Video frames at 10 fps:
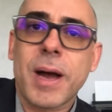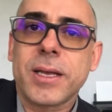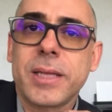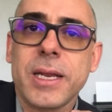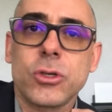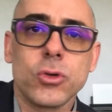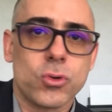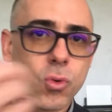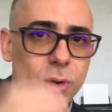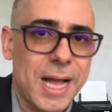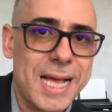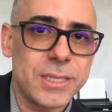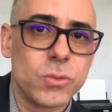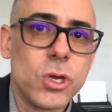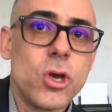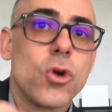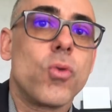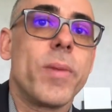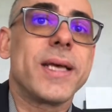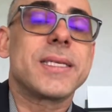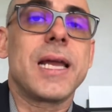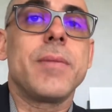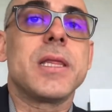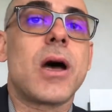then these bacteria together with the cases